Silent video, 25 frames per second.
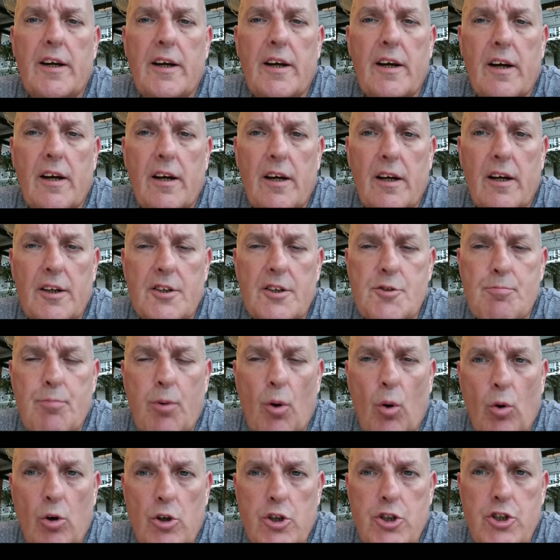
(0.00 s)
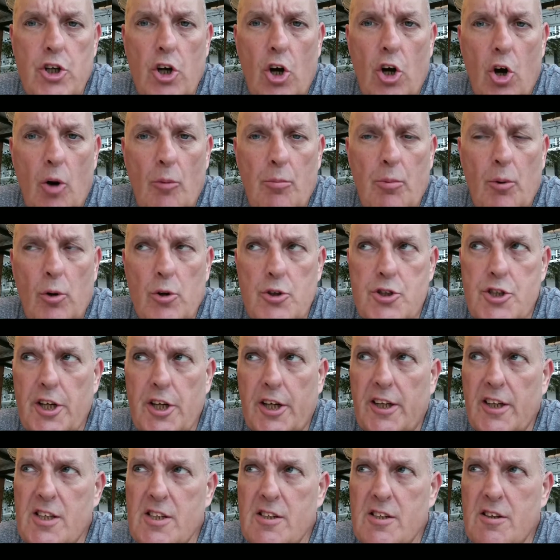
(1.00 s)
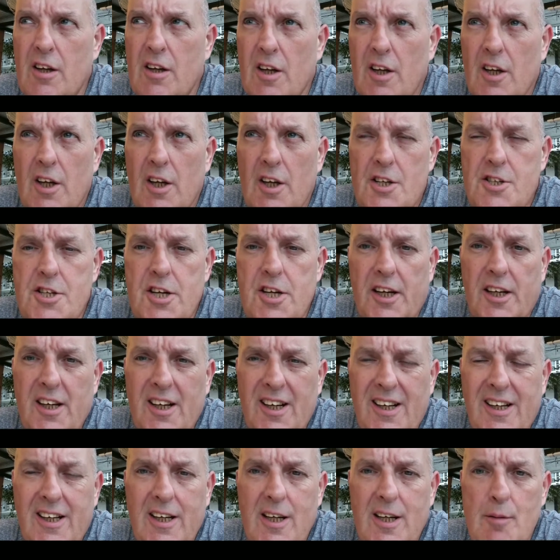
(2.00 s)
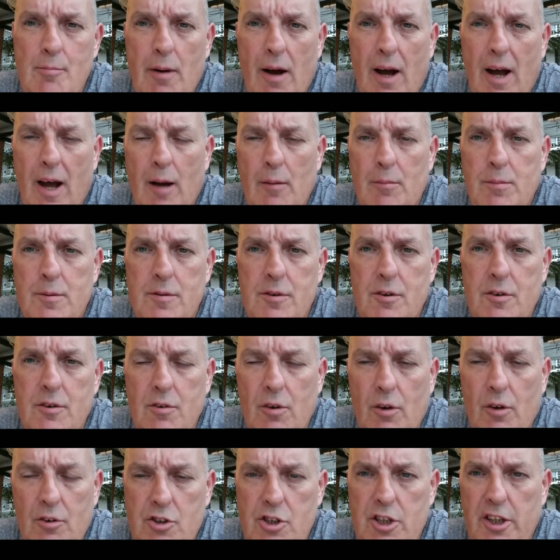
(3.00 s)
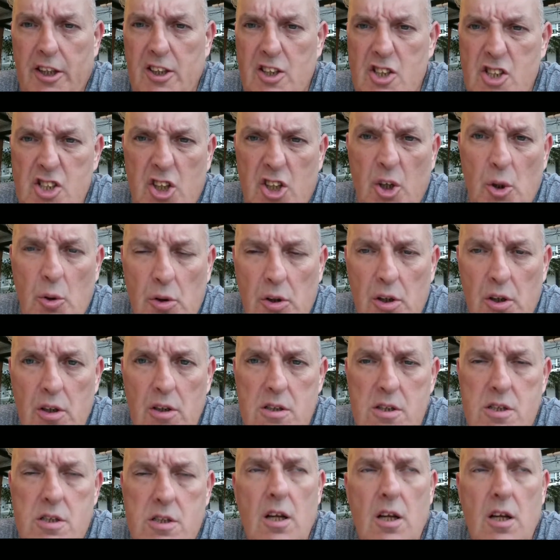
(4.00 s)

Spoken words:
a pork chop or chicken kebab, or chicken skewers,